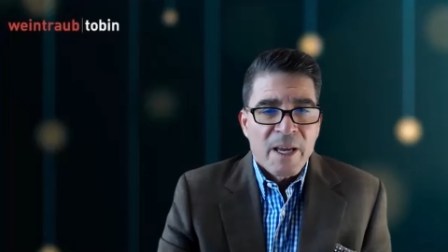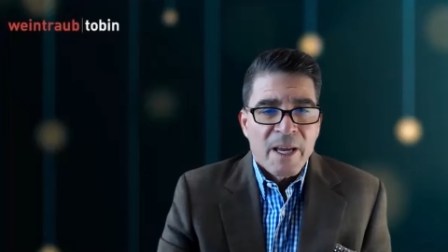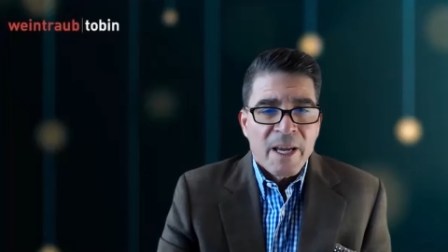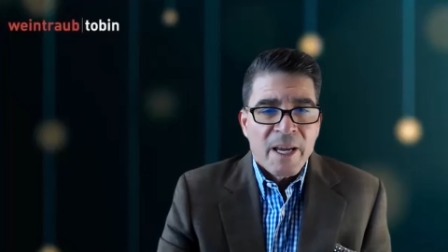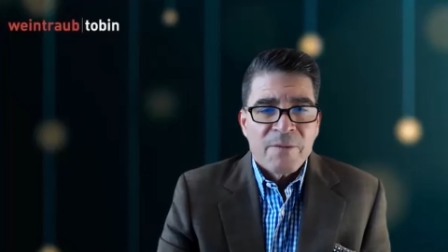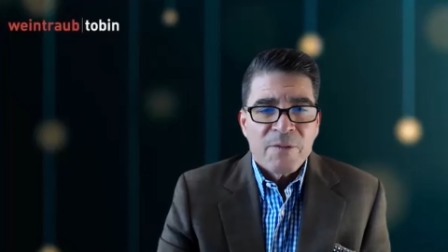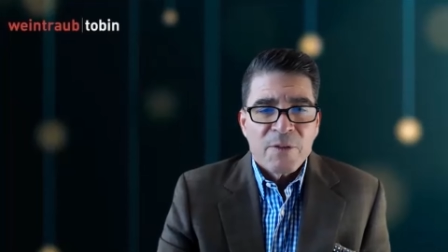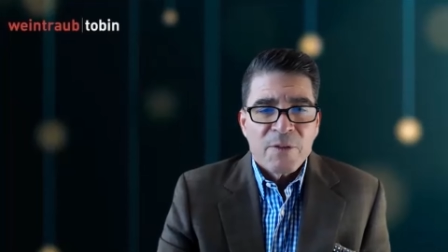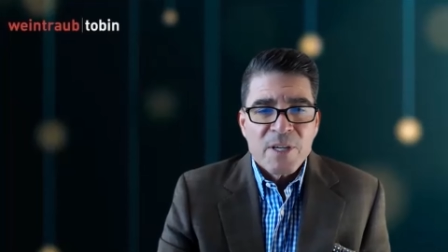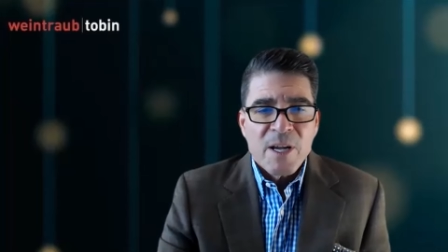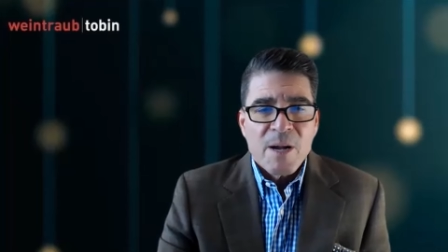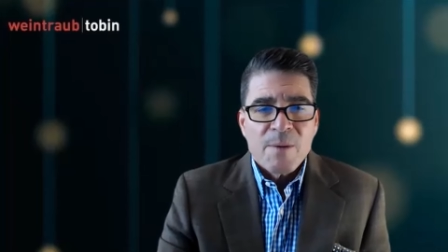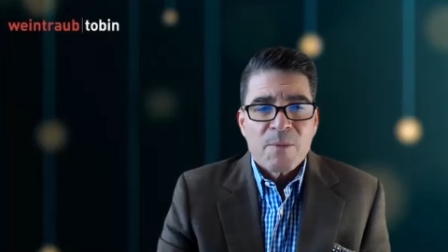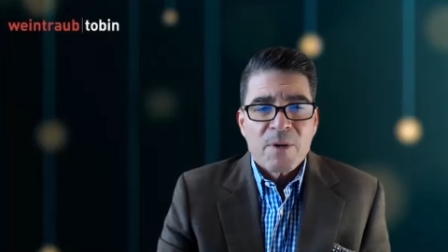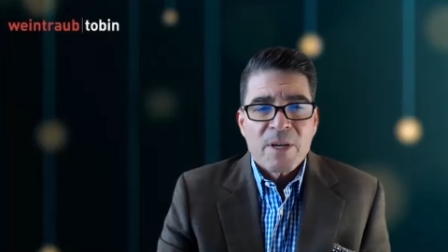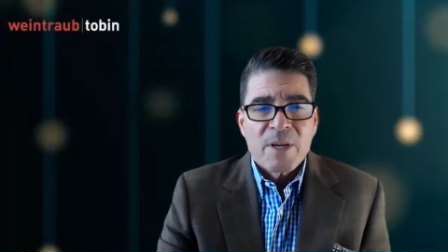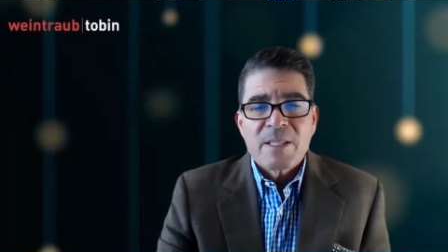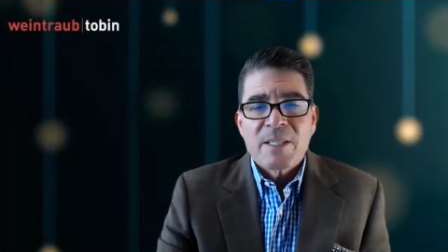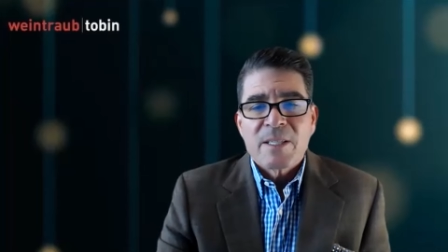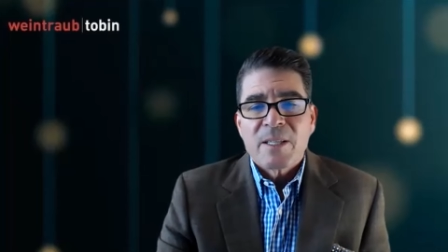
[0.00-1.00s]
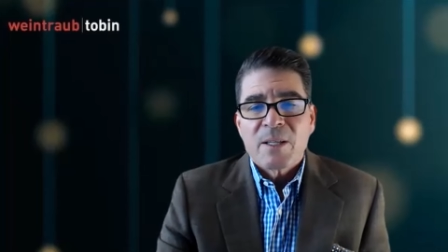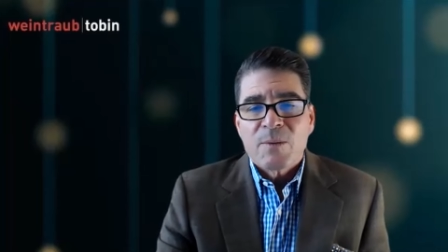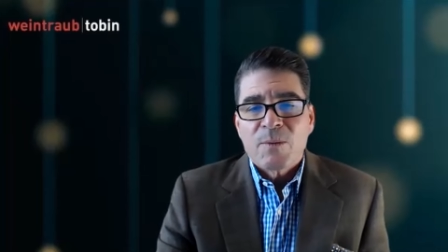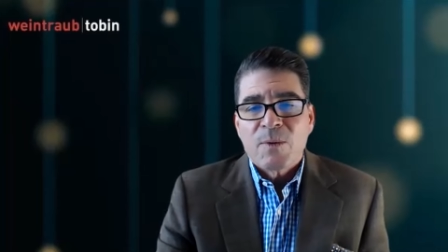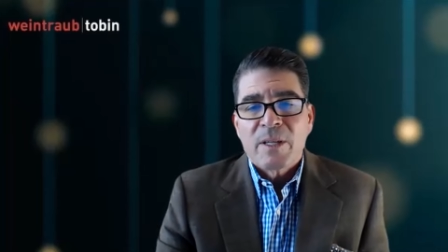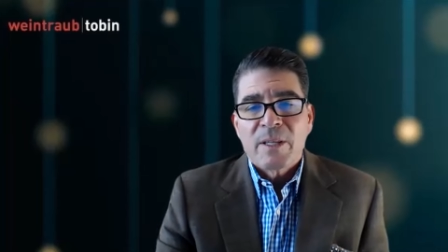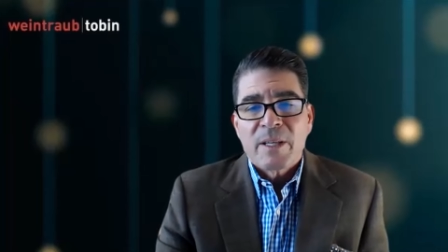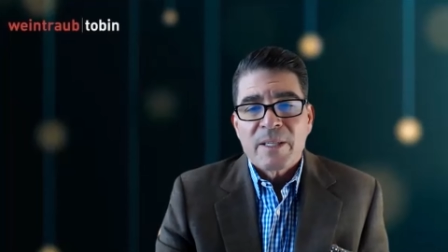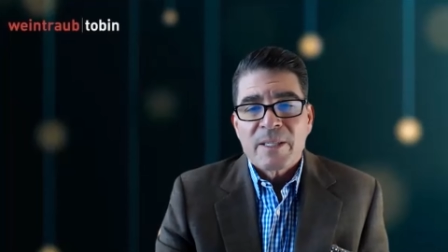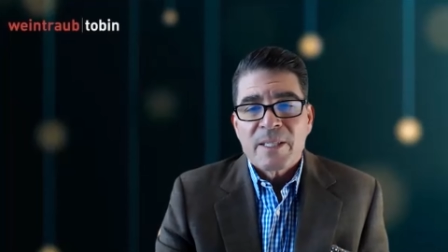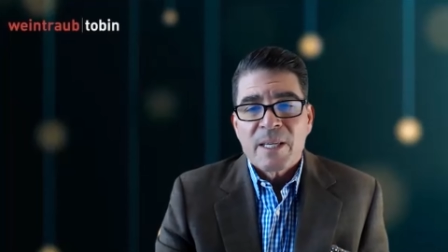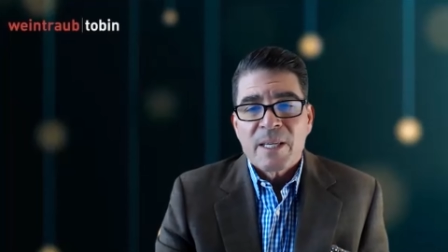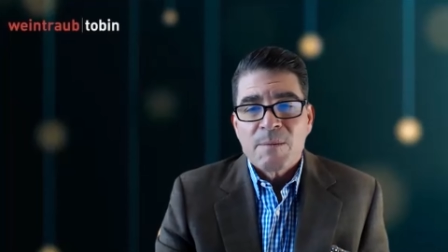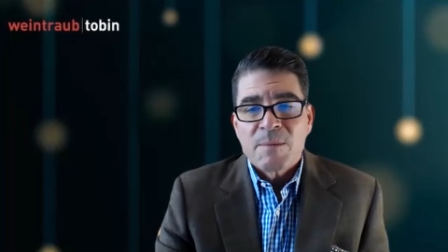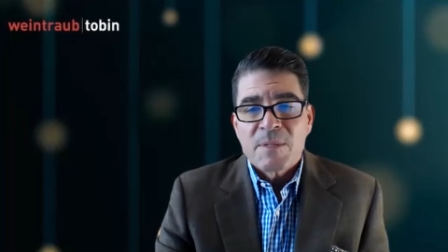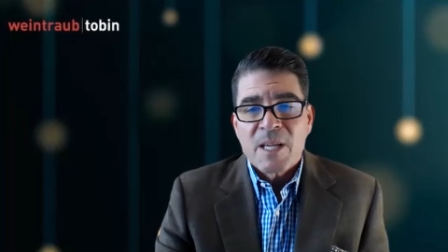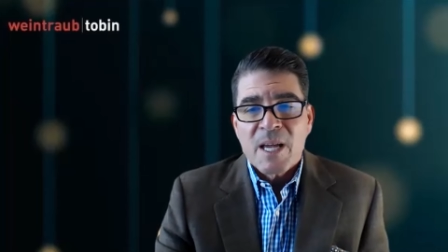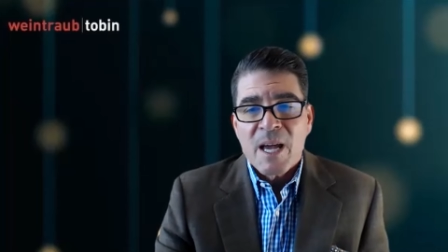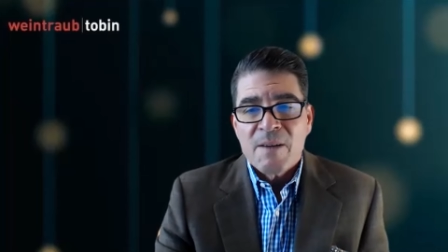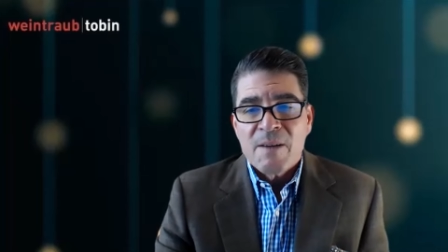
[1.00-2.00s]
and for some reason, the one that
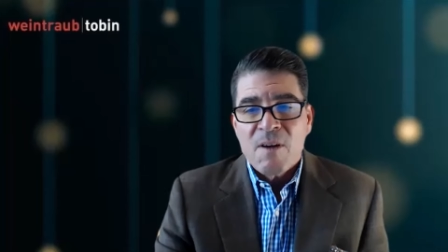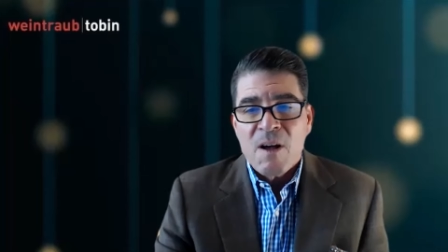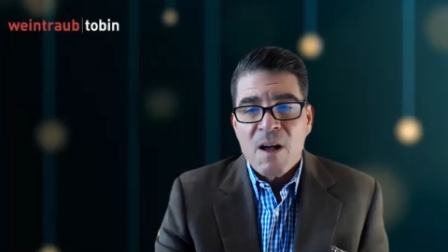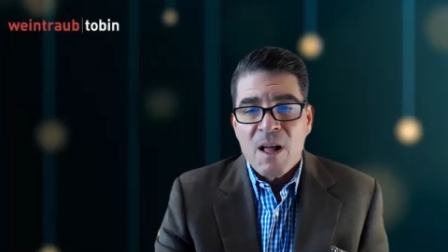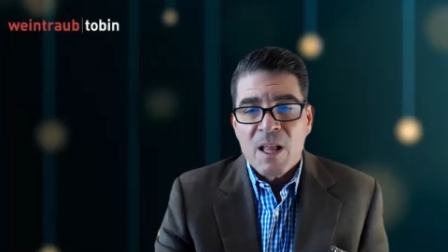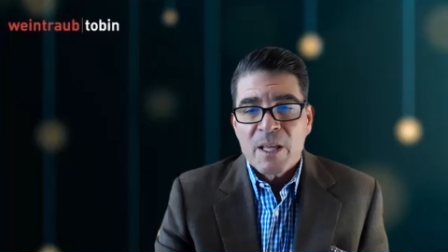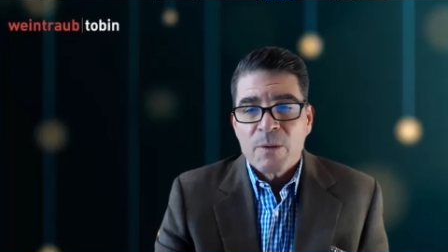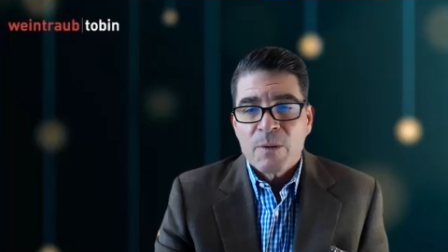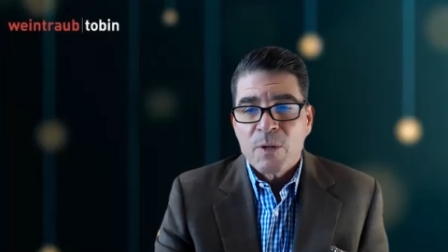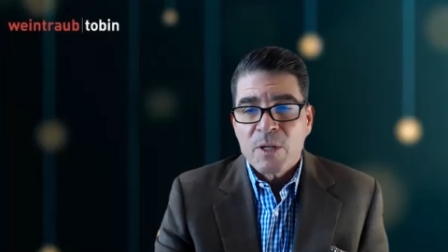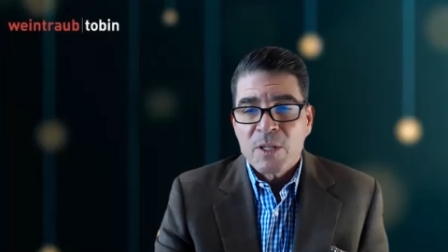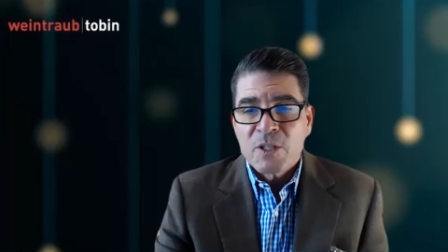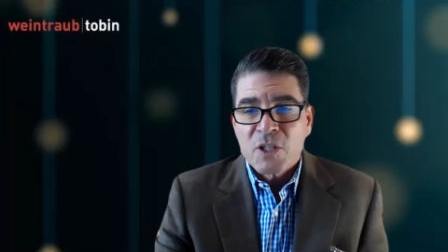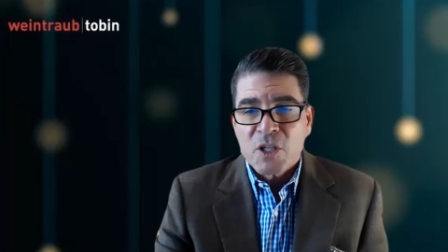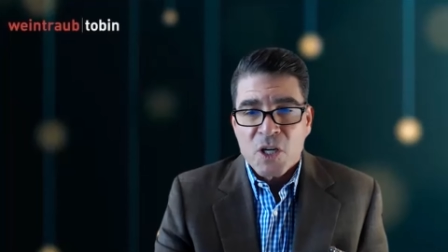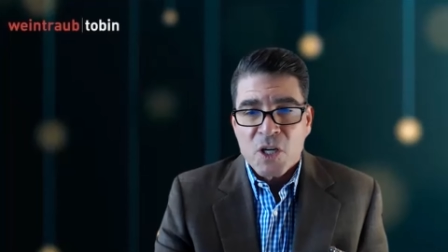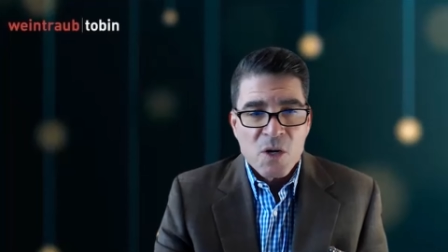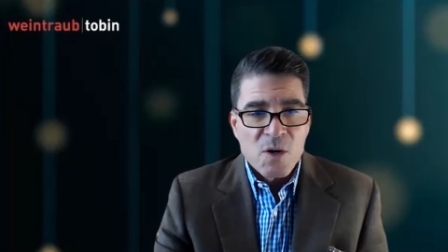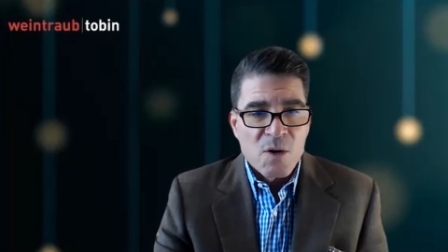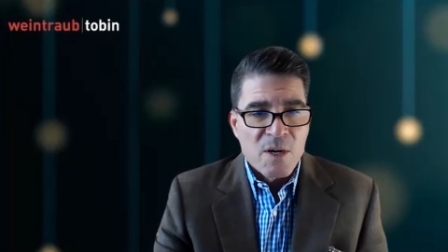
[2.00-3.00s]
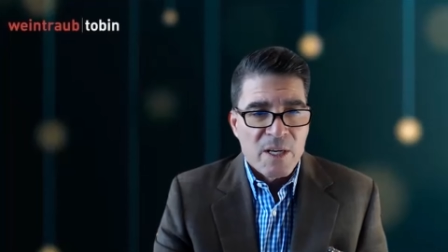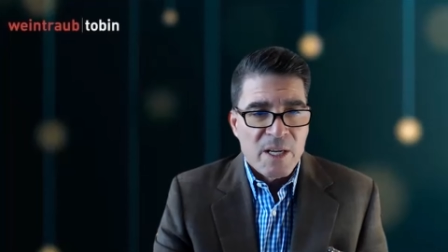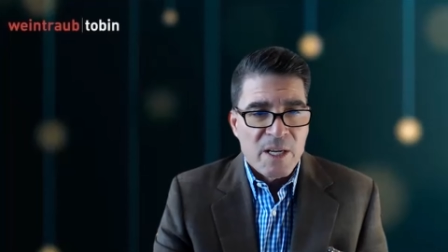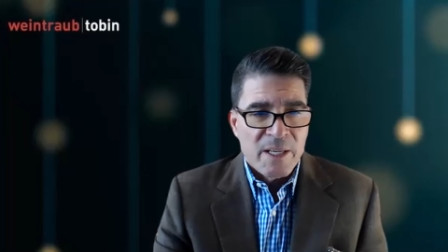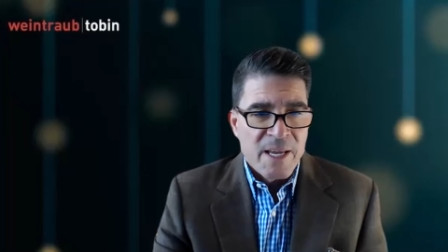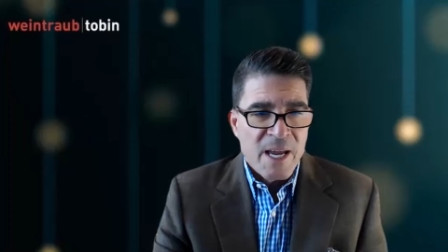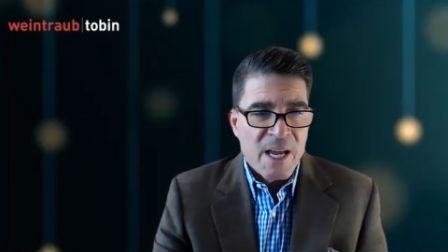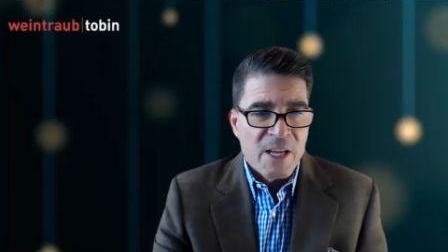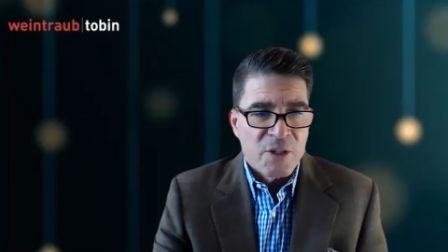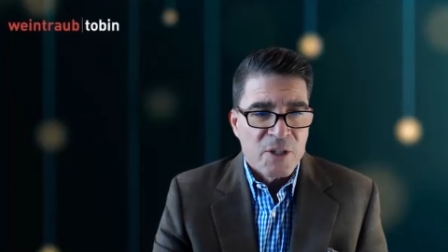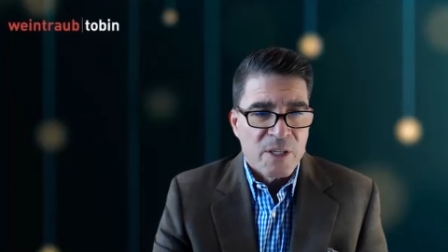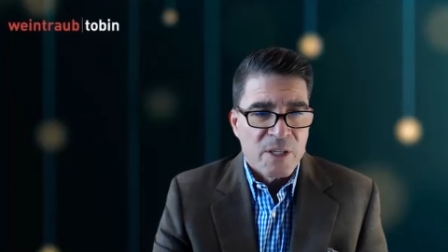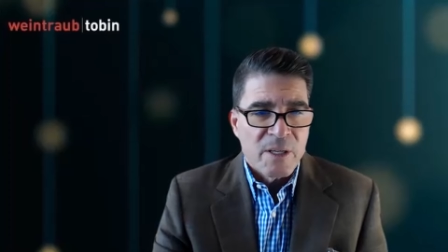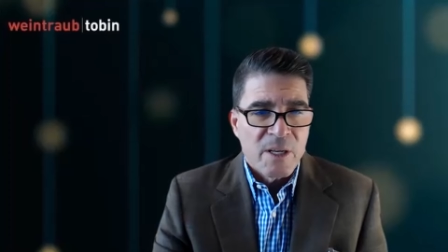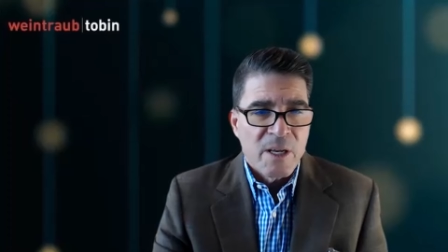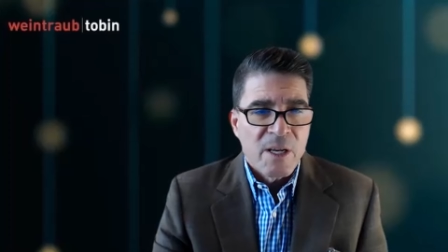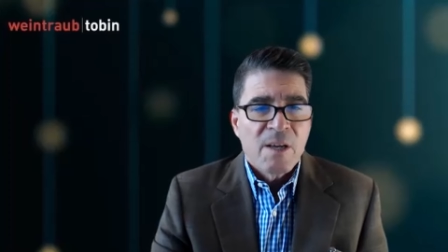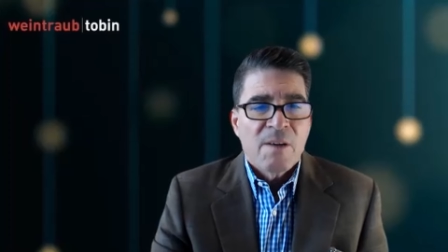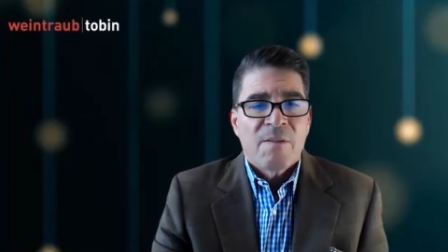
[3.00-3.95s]
seems to have Hollywood's current attention